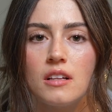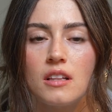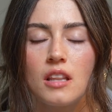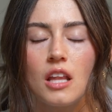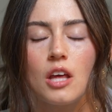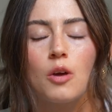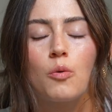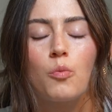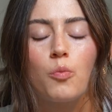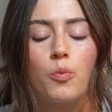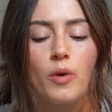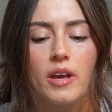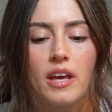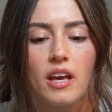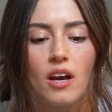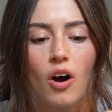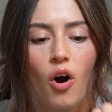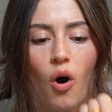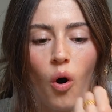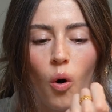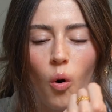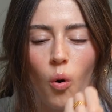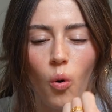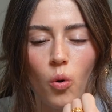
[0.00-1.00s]
Like we
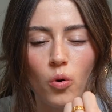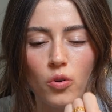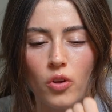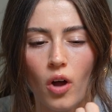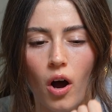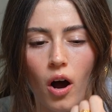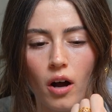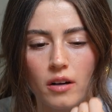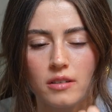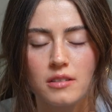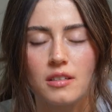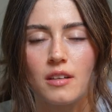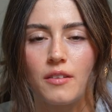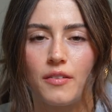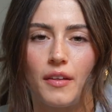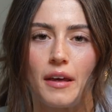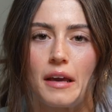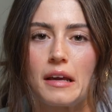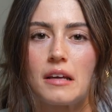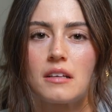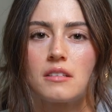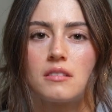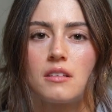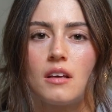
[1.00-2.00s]
hold on to
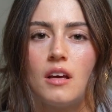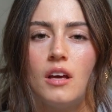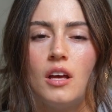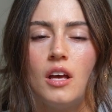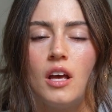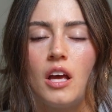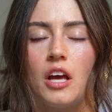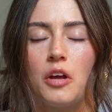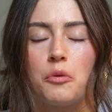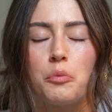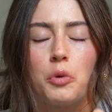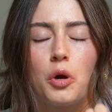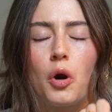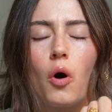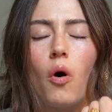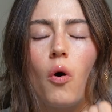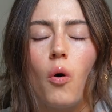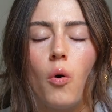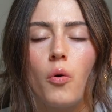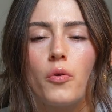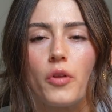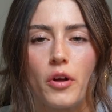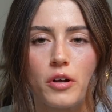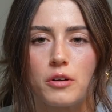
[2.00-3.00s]
things and we
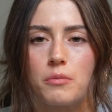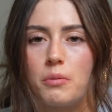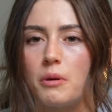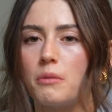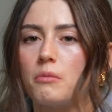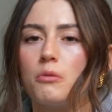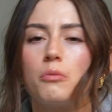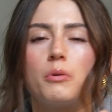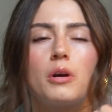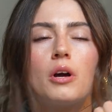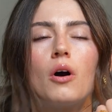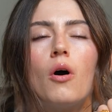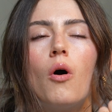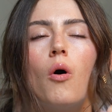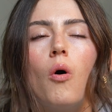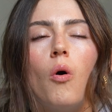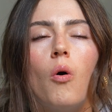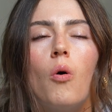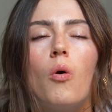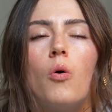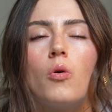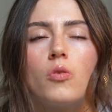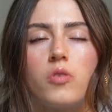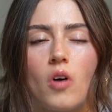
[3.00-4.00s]
hold on to people. We
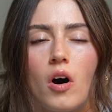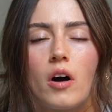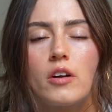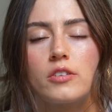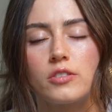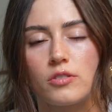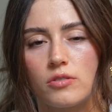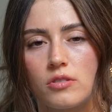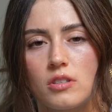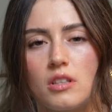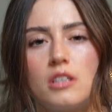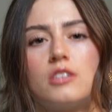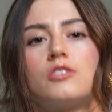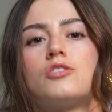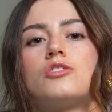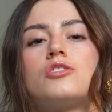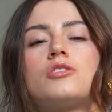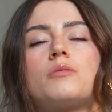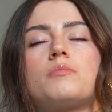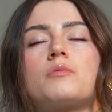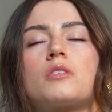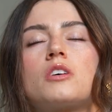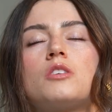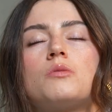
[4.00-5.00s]
hold on to
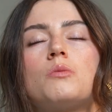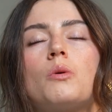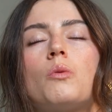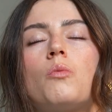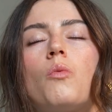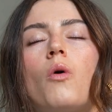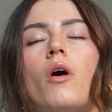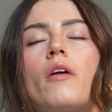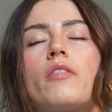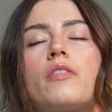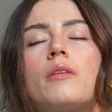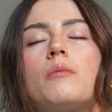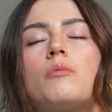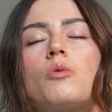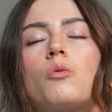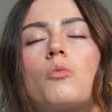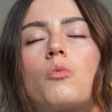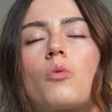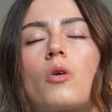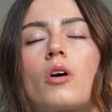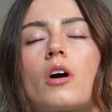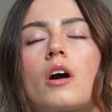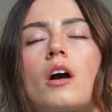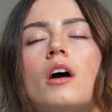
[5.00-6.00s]
relationships because we want them to
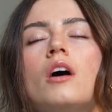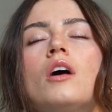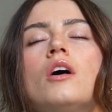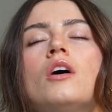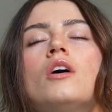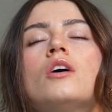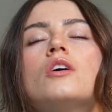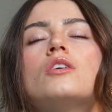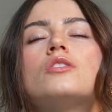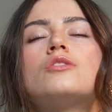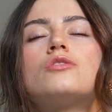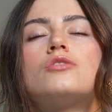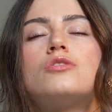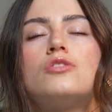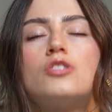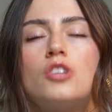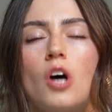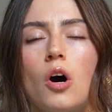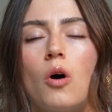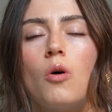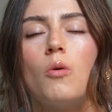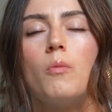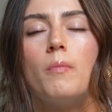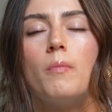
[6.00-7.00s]
work
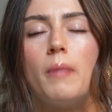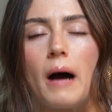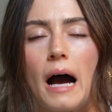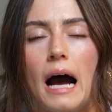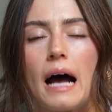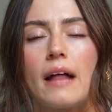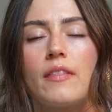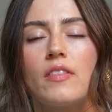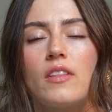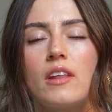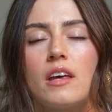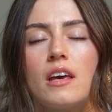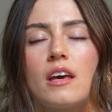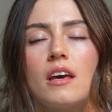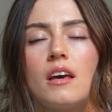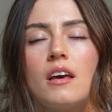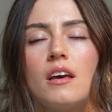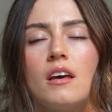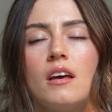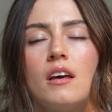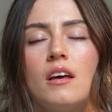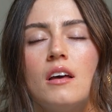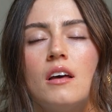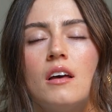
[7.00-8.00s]
so
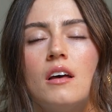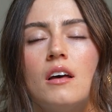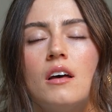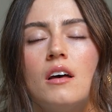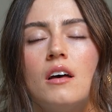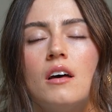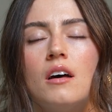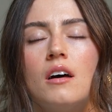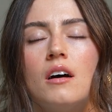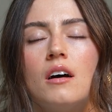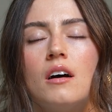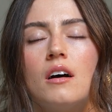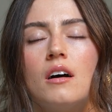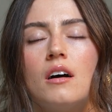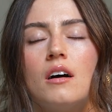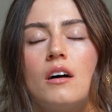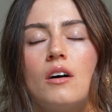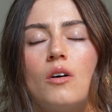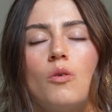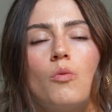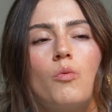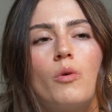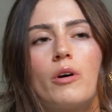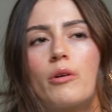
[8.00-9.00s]
badly
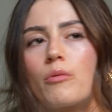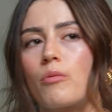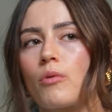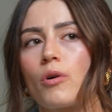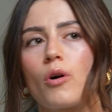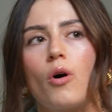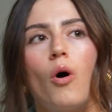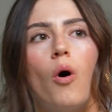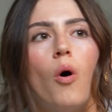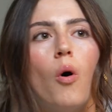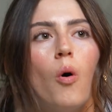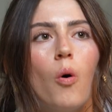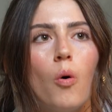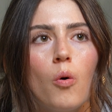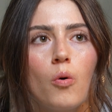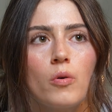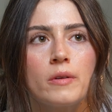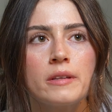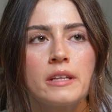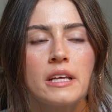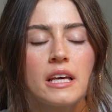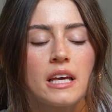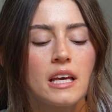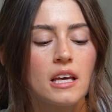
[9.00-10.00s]
when we're
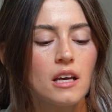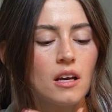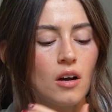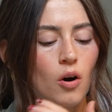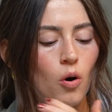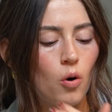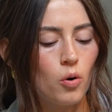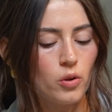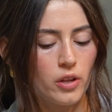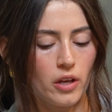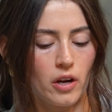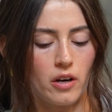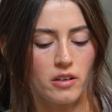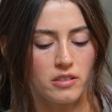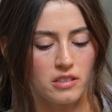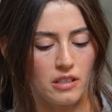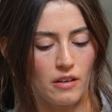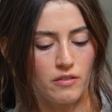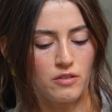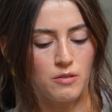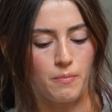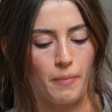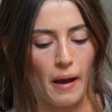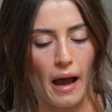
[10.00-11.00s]
only holding
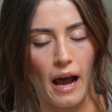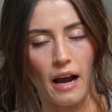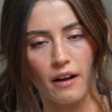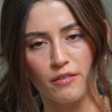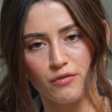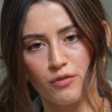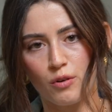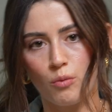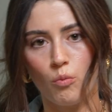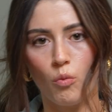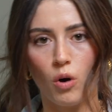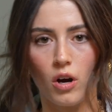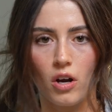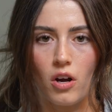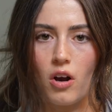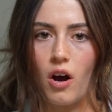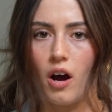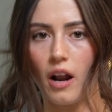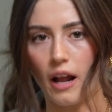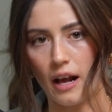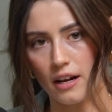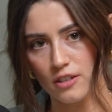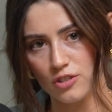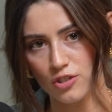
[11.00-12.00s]
ourselves back from what
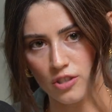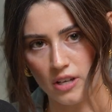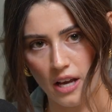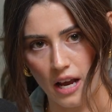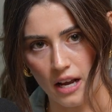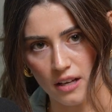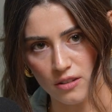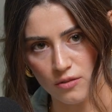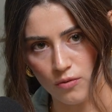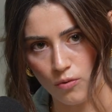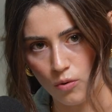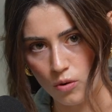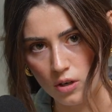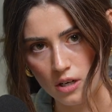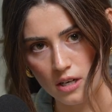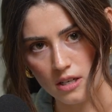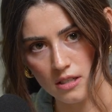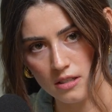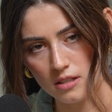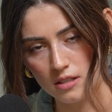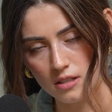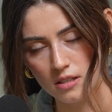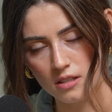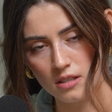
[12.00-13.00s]
God actually has for
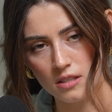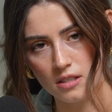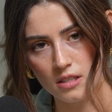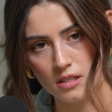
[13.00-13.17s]
us.